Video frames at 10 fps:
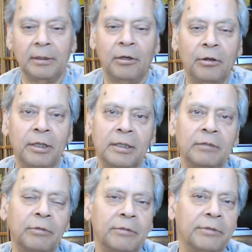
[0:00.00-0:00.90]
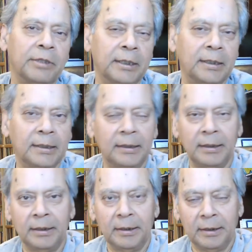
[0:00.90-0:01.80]
On earth, what we need?
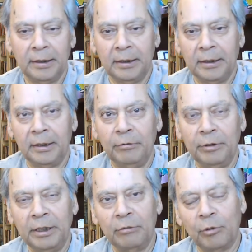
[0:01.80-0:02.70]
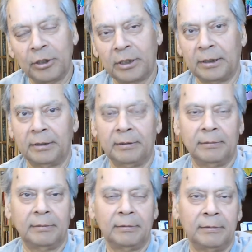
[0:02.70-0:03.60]
We need water,
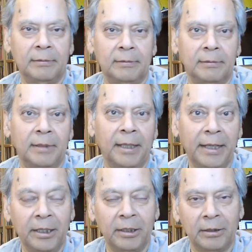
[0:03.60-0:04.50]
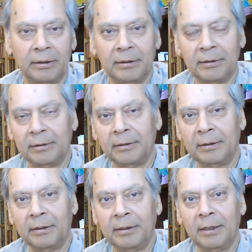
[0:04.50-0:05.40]
air.
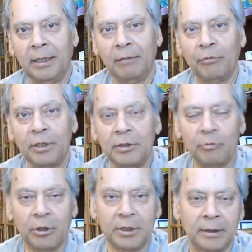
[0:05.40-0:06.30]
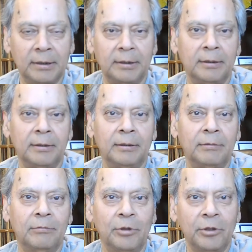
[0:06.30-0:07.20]
And what is water?
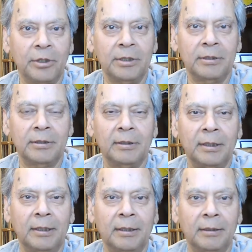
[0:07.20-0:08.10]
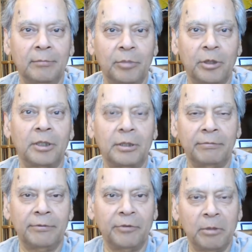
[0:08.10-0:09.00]
Water is product of
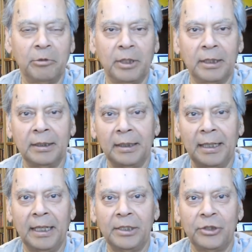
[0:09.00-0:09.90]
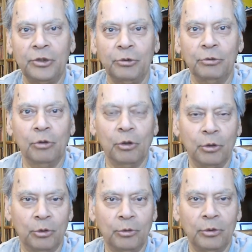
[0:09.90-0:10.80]
a formula, H2O.